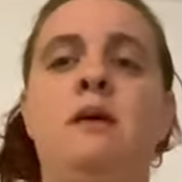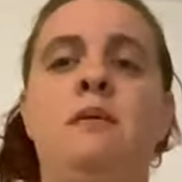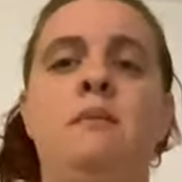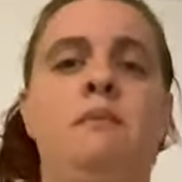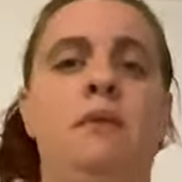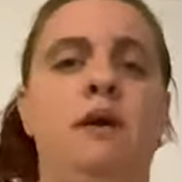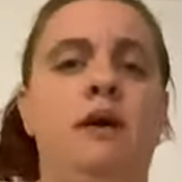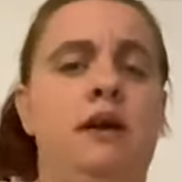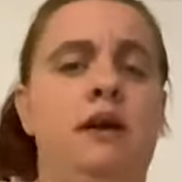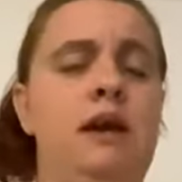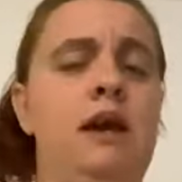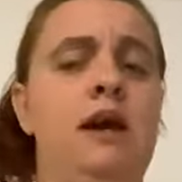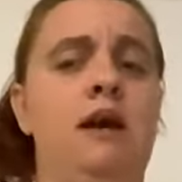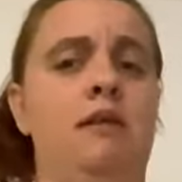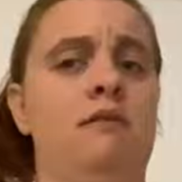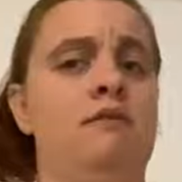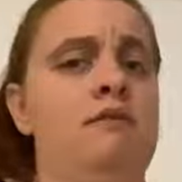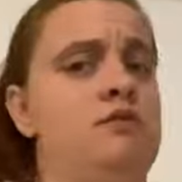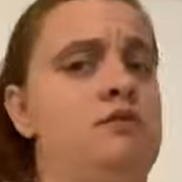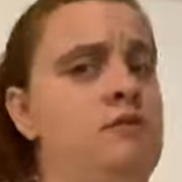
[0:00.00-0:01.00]
But yeah,
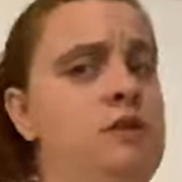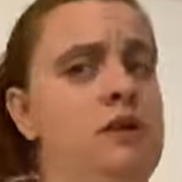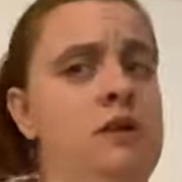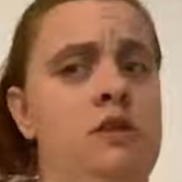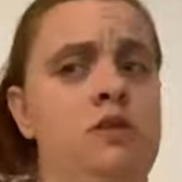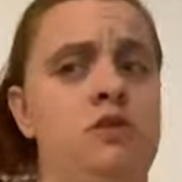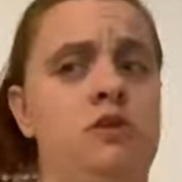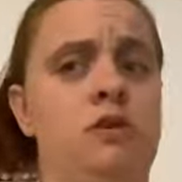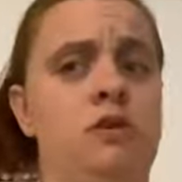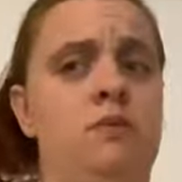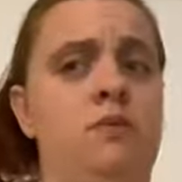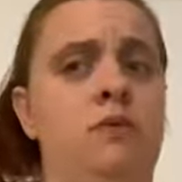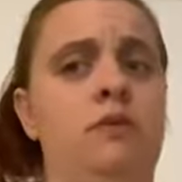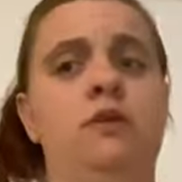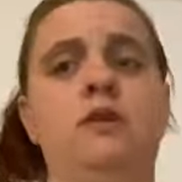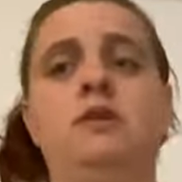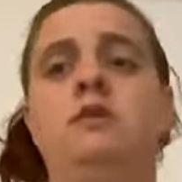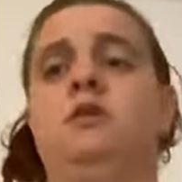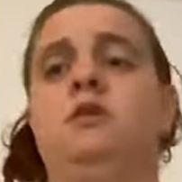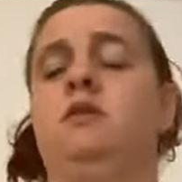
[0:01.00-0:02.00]
it was really enjoyable.
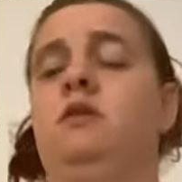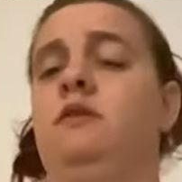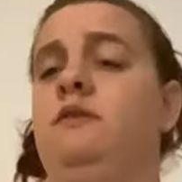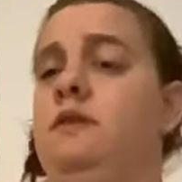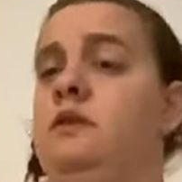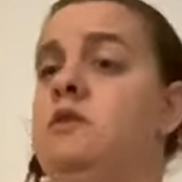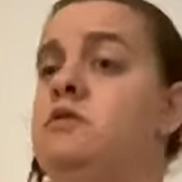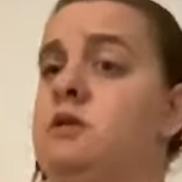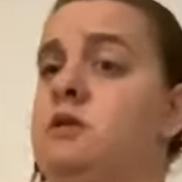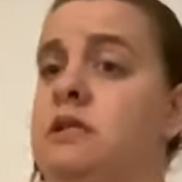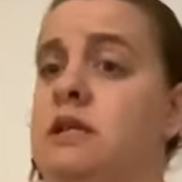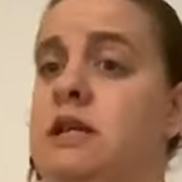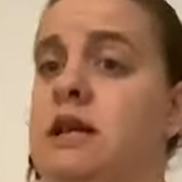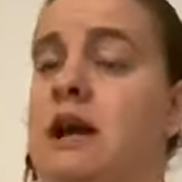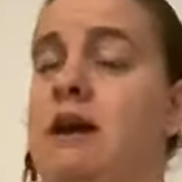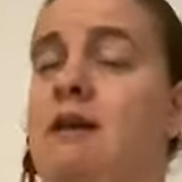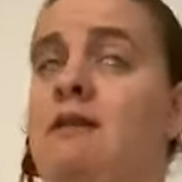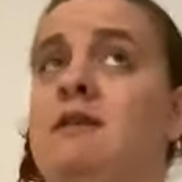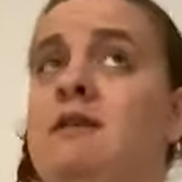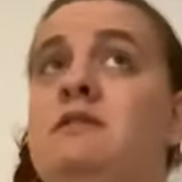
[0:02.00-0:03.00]
There's a lot of interesting
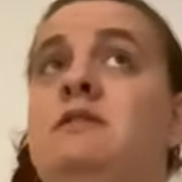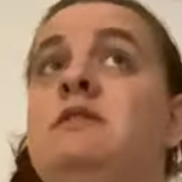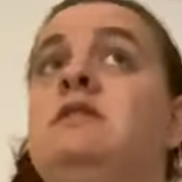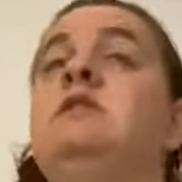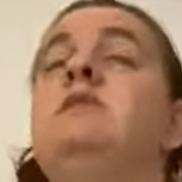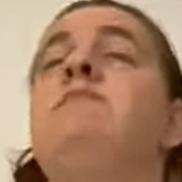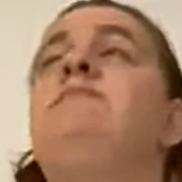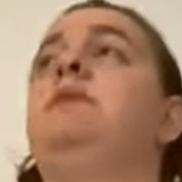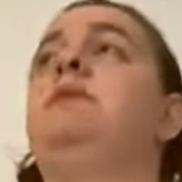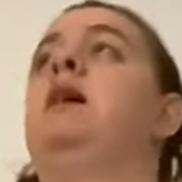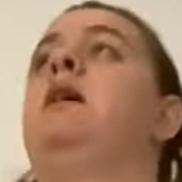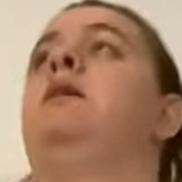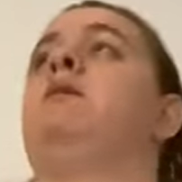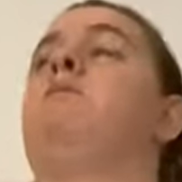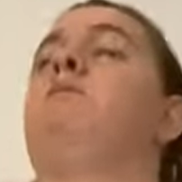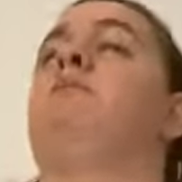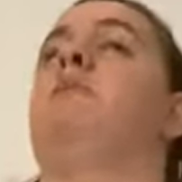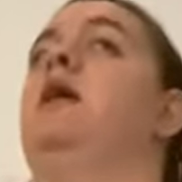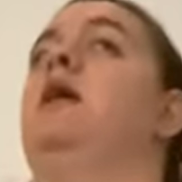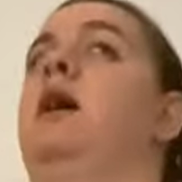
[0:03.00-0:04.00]
characters.
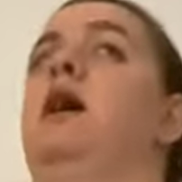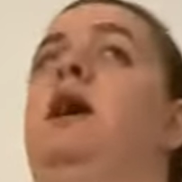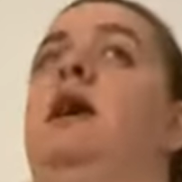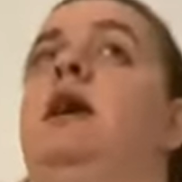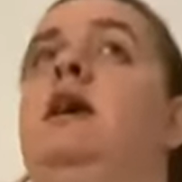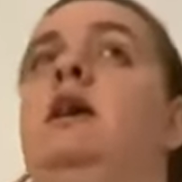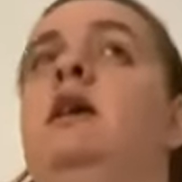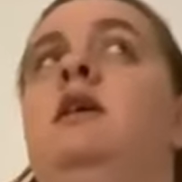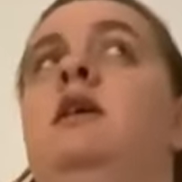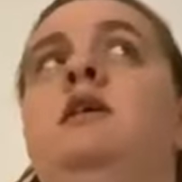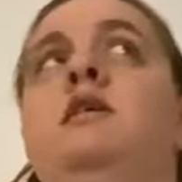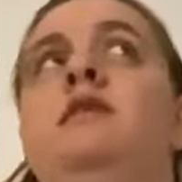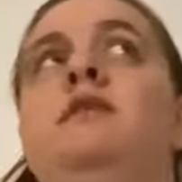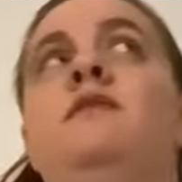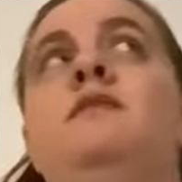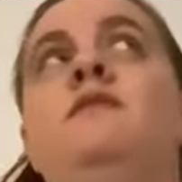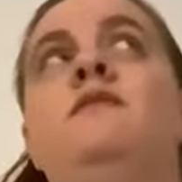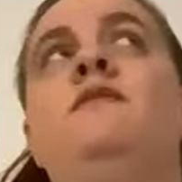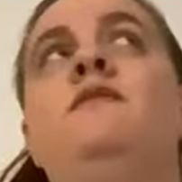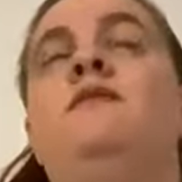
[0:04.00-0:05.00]
My
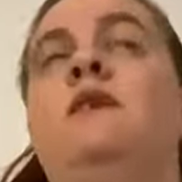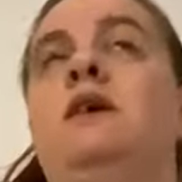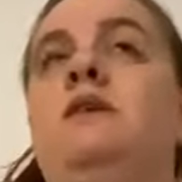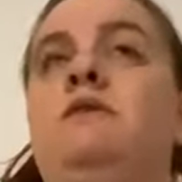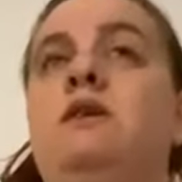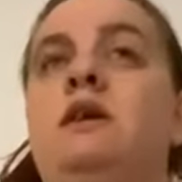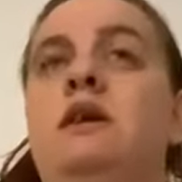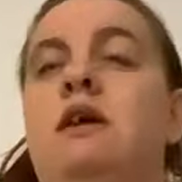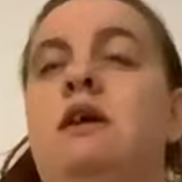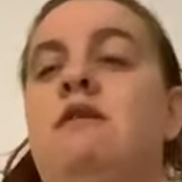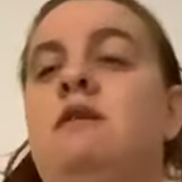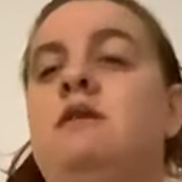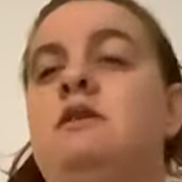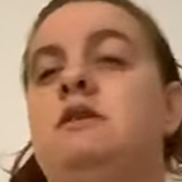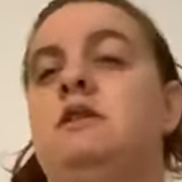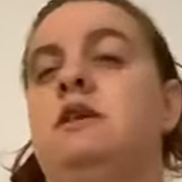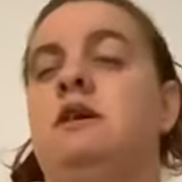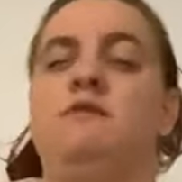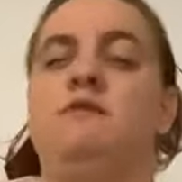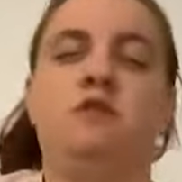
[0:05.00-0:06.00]
favourite character
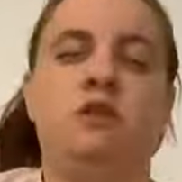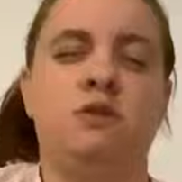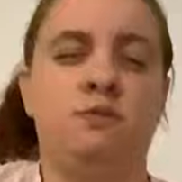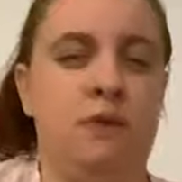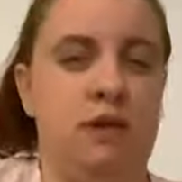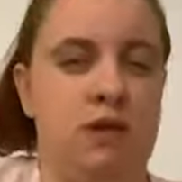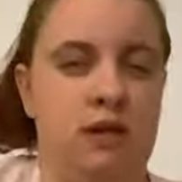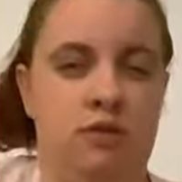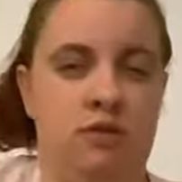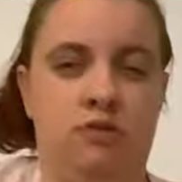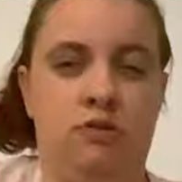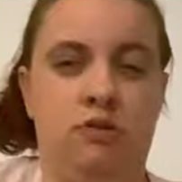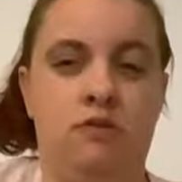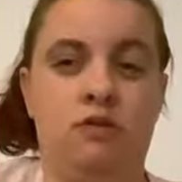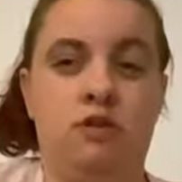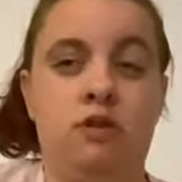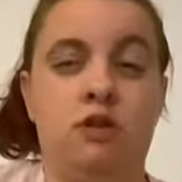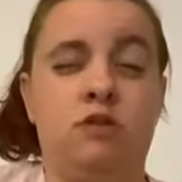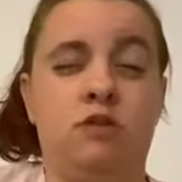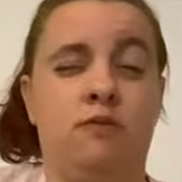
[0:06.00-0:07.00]
that I've just been
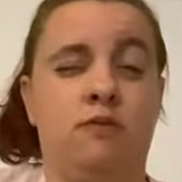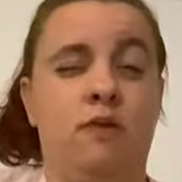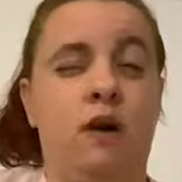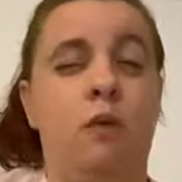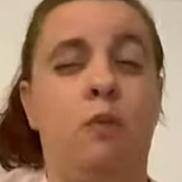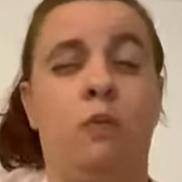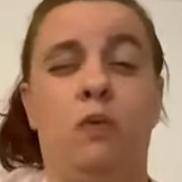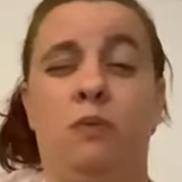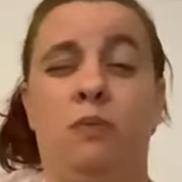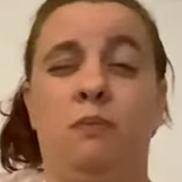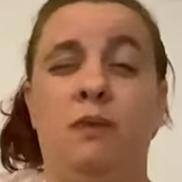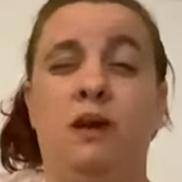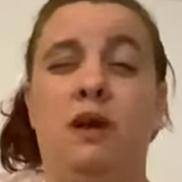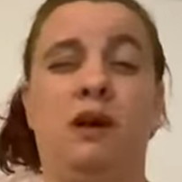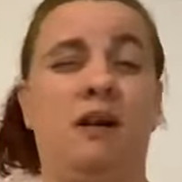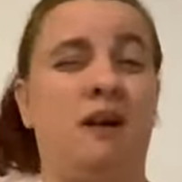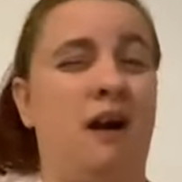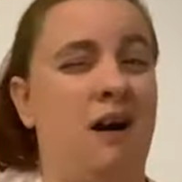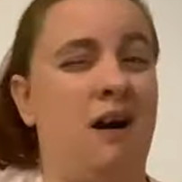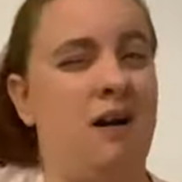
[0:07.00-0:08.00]
introduced to so far would be
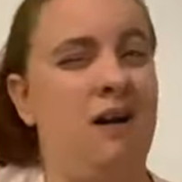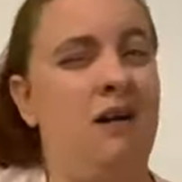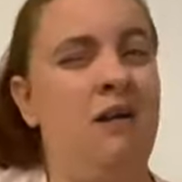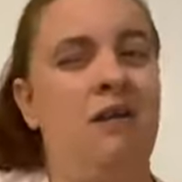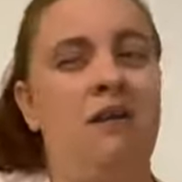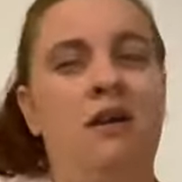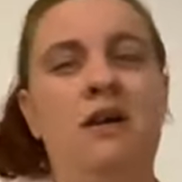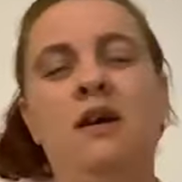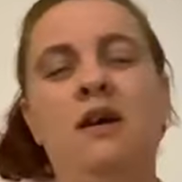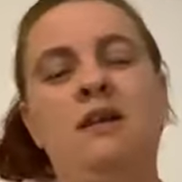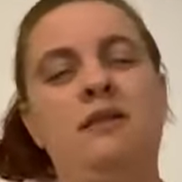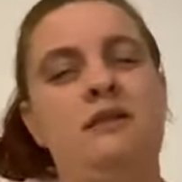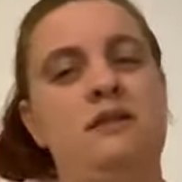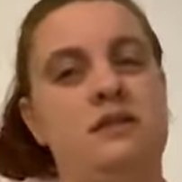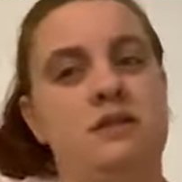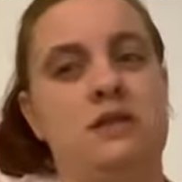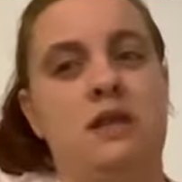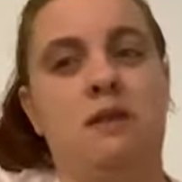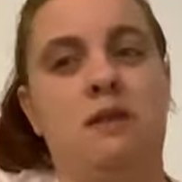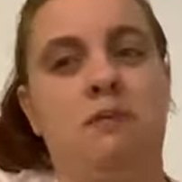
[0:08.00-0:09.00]
Gar, the
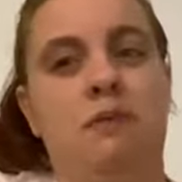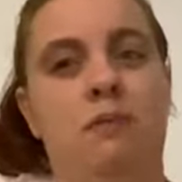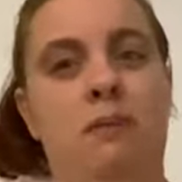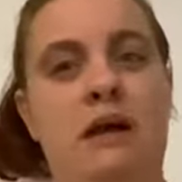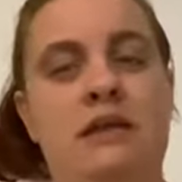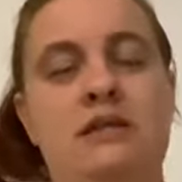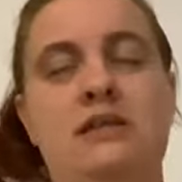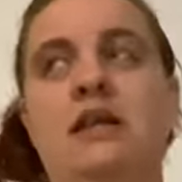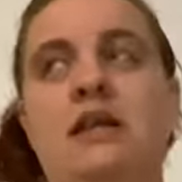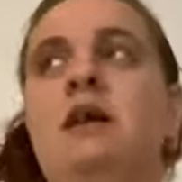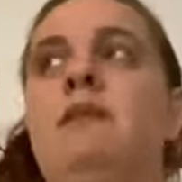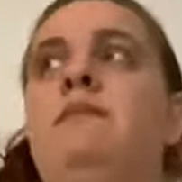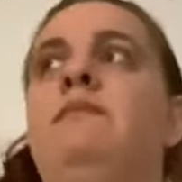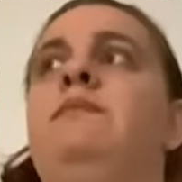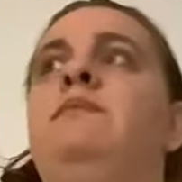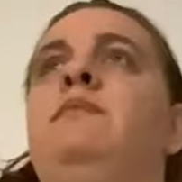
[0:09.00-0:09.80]
stable master.